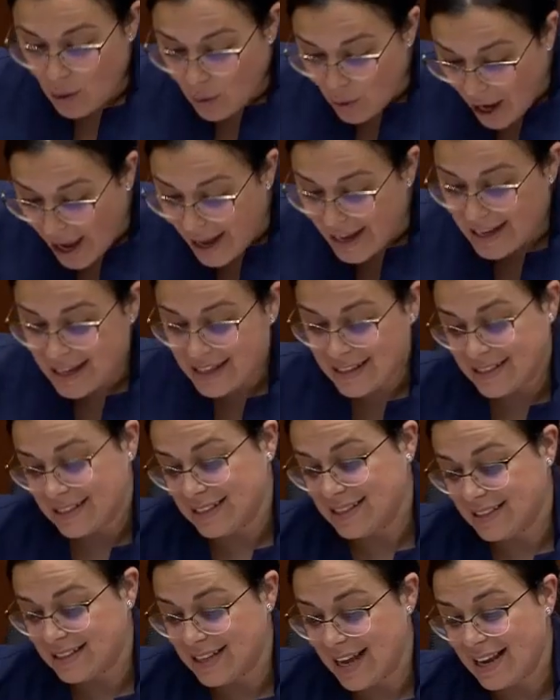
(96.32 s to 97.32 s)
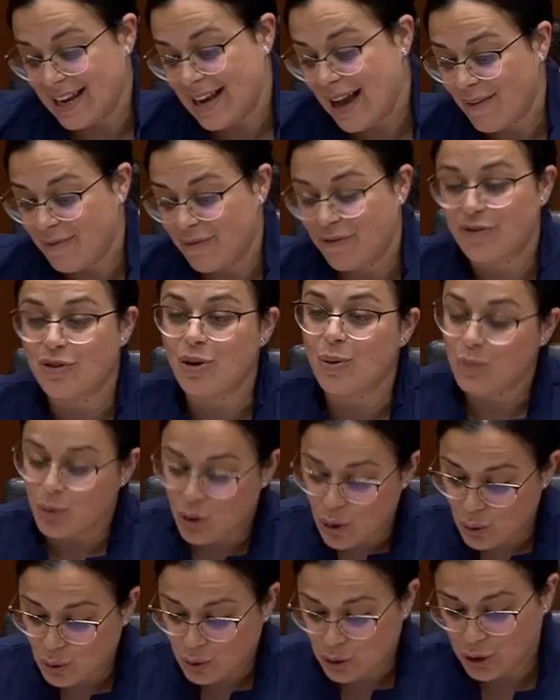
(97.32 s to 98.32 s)
island that I come from,
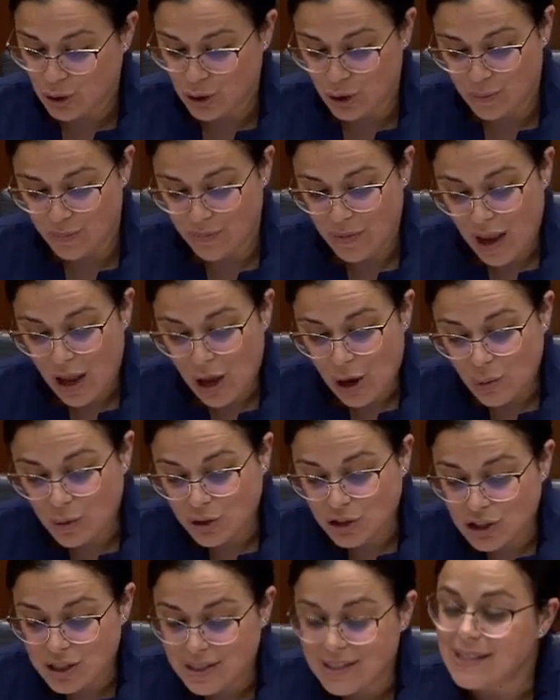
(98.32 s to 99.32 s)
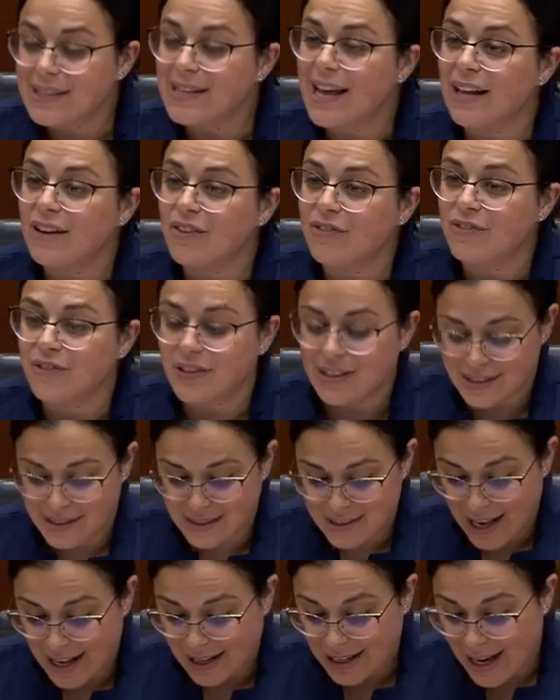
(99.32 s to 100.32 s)
Gozo, which itself
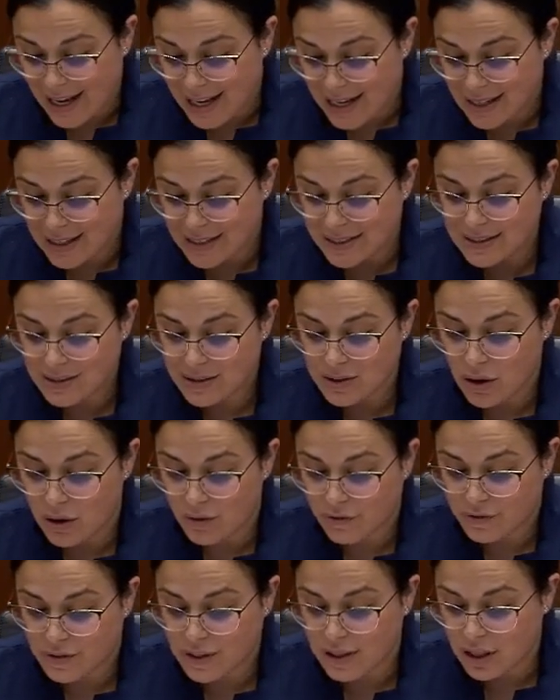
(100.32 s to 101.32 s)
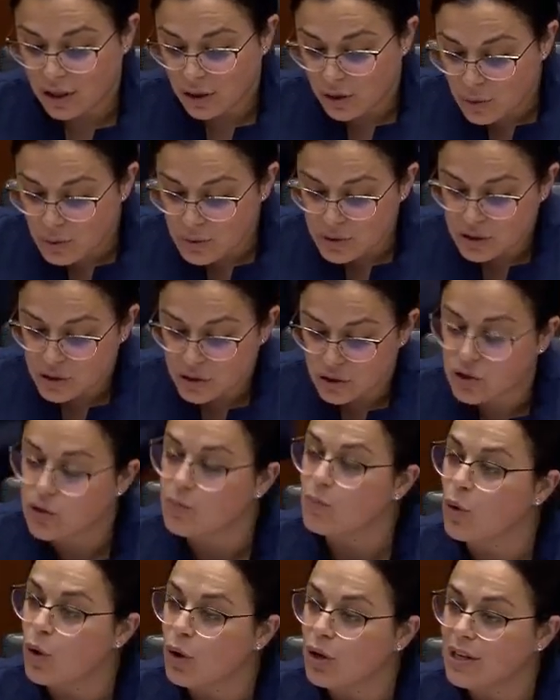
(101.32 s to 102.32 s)
is an island of the EU's
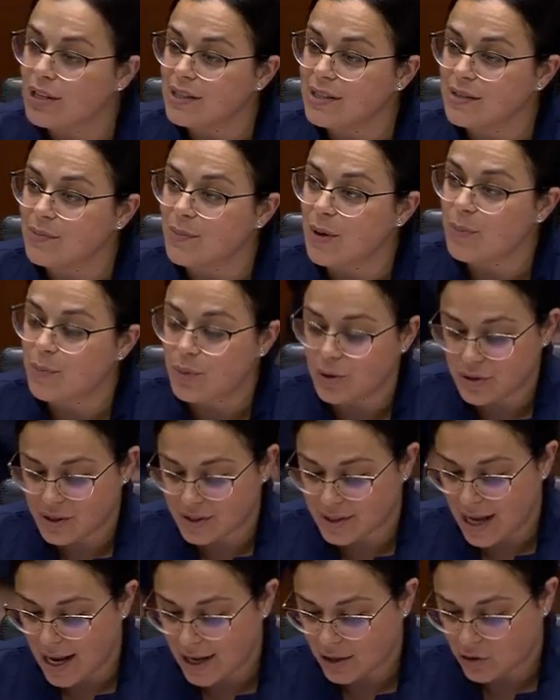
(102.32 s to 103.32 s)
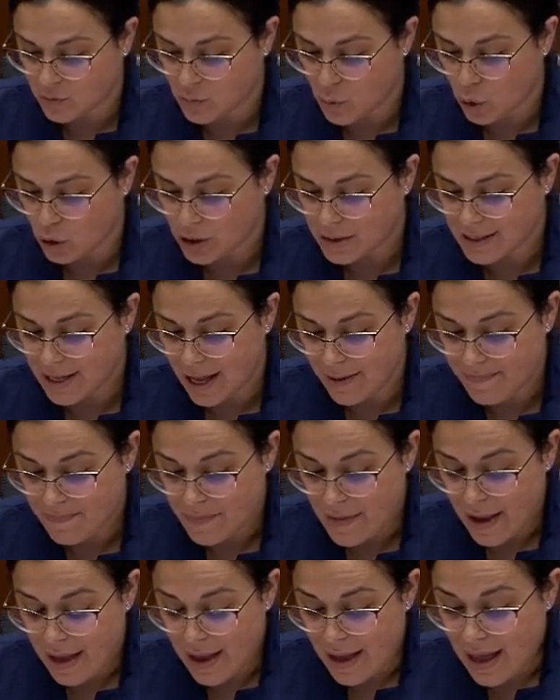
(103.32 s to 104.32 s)
smallest member state, Malta,
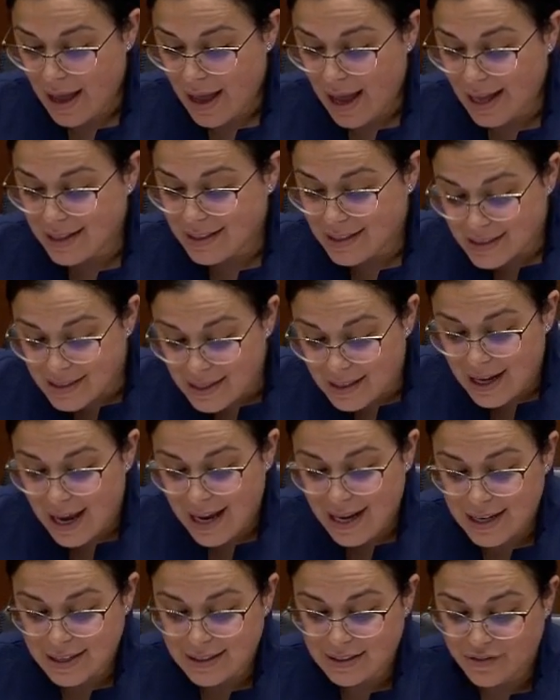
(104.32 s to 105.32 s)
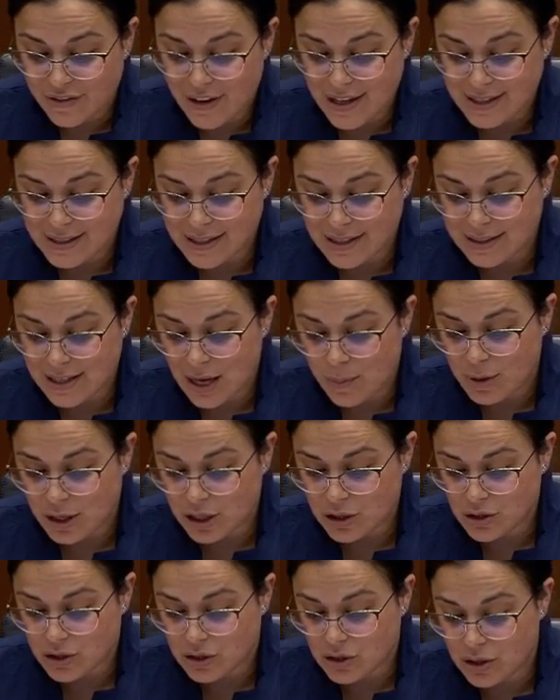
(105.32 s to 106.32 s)
and as an island facing double
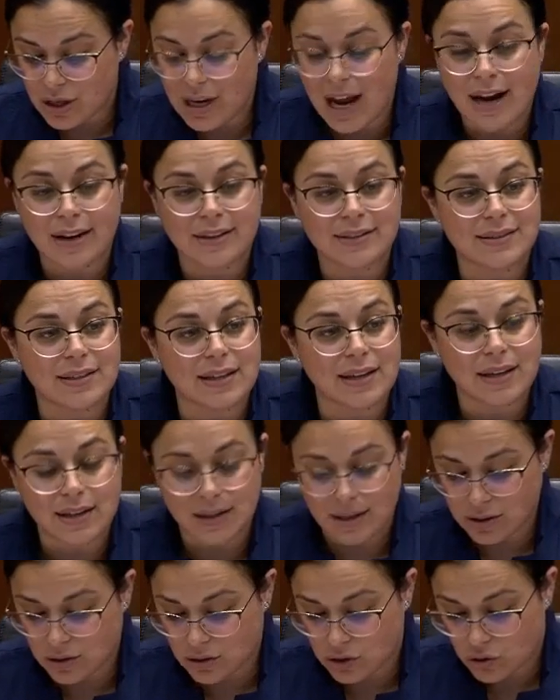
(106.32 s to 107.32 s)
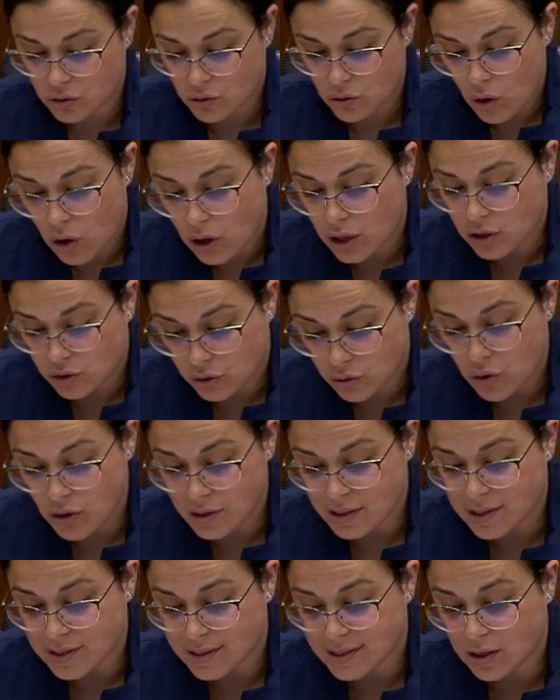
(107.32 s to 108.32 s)
insularity, it
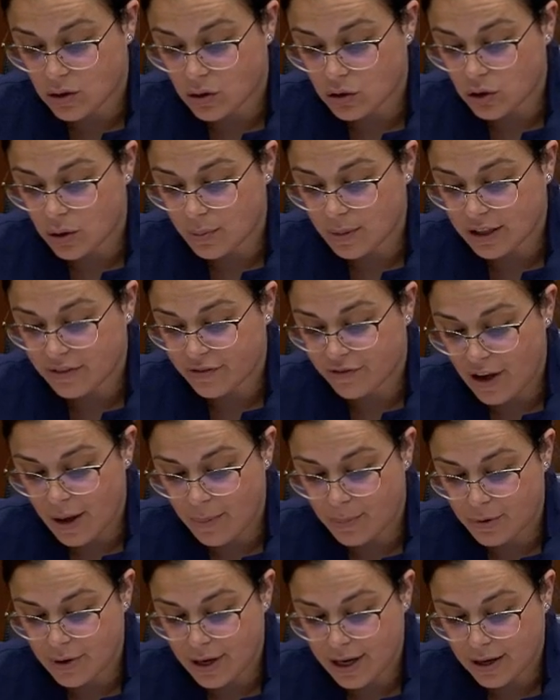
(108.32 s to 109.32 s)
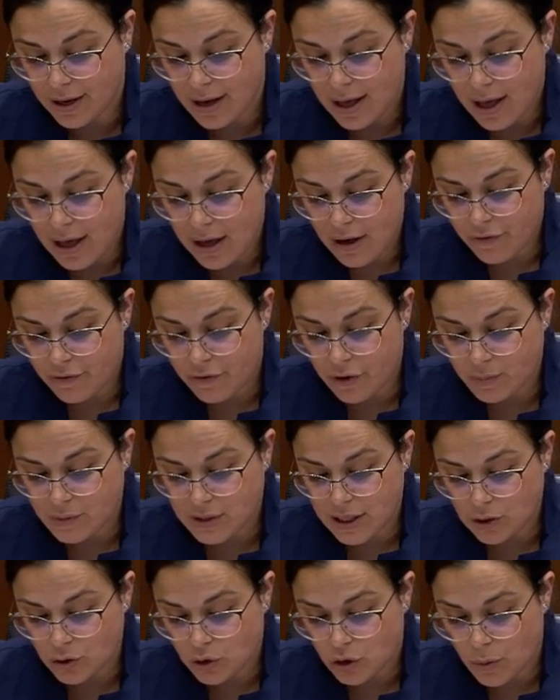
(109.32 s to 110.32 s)
draws its economic fabric from
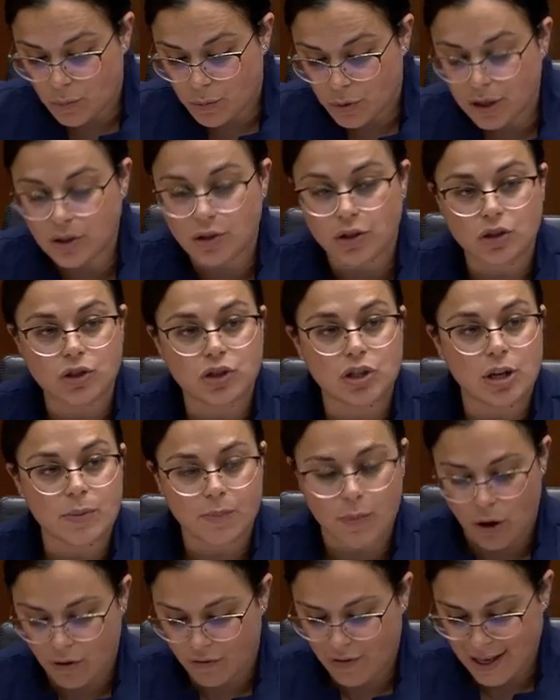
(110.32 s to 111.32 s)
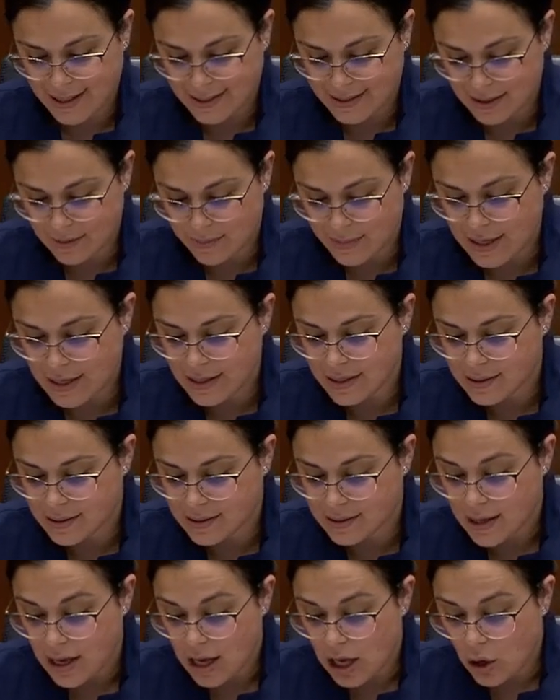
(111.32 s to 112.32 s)
the entrepreneurship of
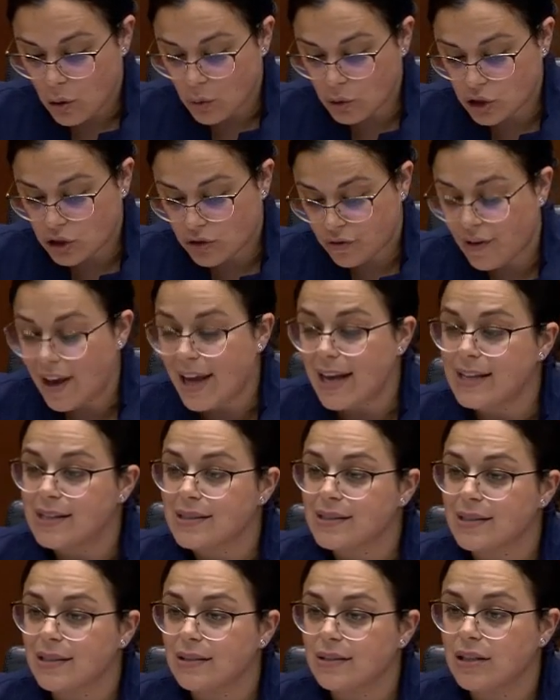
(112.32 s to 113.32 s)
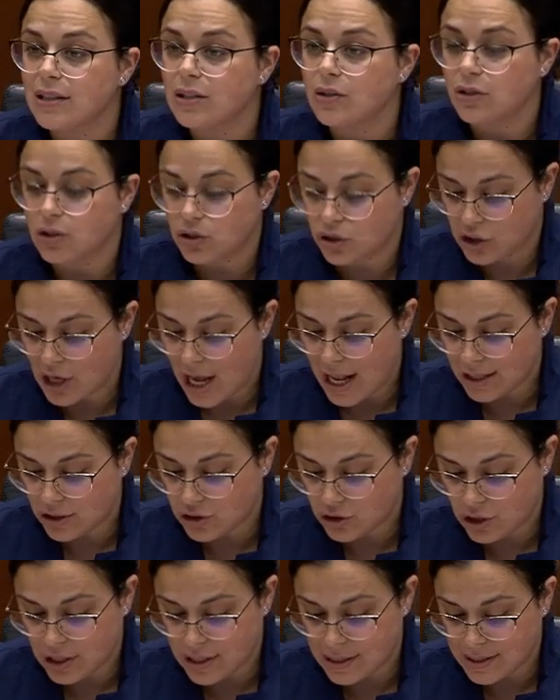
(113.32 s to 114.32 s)
SMEs, which face inherent
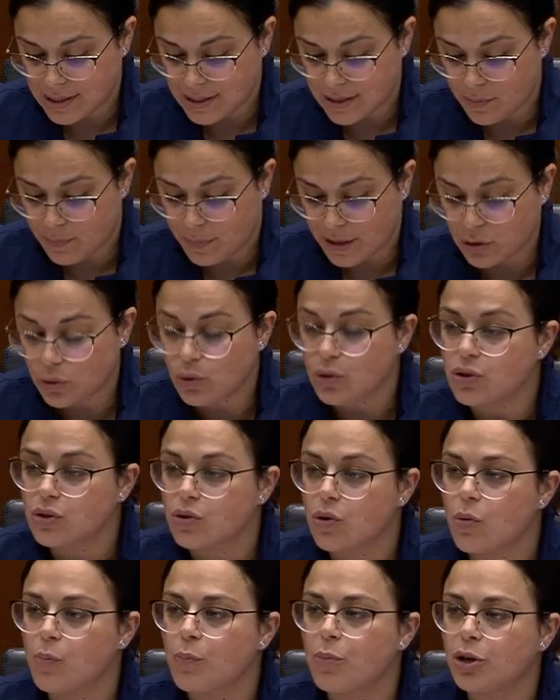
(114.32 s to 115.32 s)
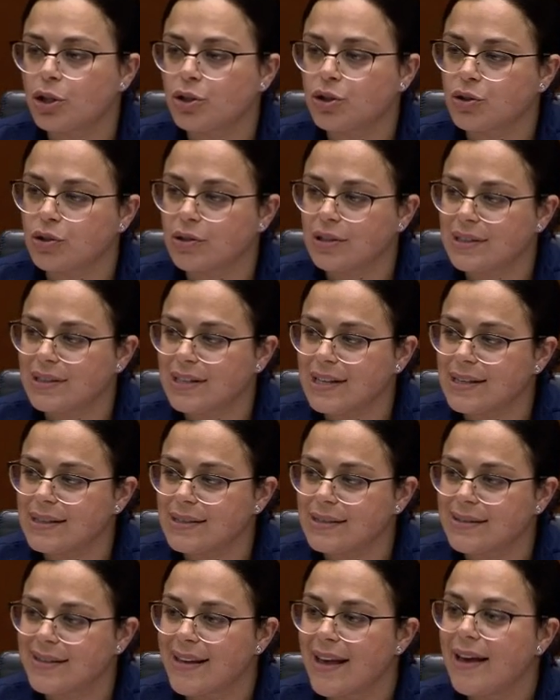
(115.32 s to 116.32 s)
challenges but also opportunities